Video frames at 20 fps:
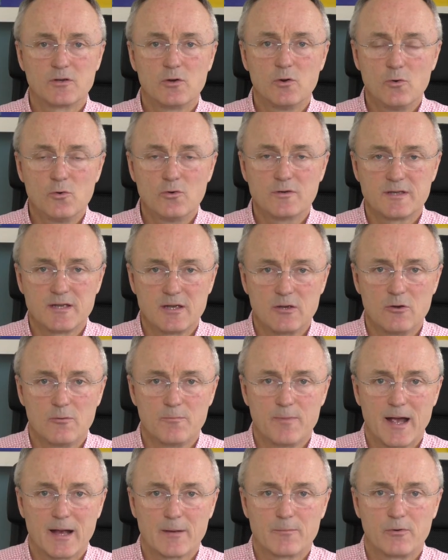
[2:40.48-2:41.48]
causing
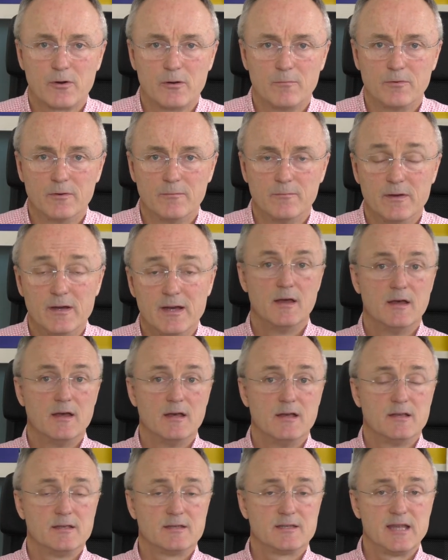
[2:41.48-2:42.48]
your back problem.
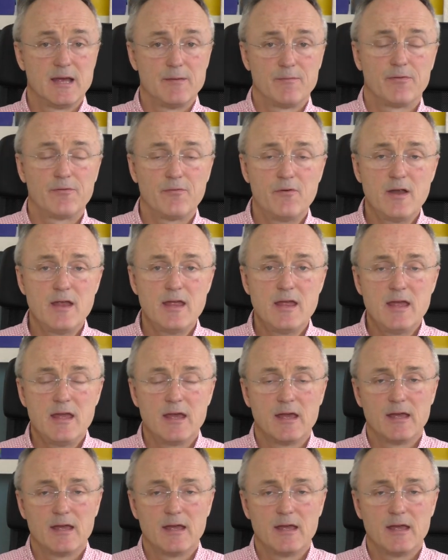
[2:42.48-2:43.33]
Step three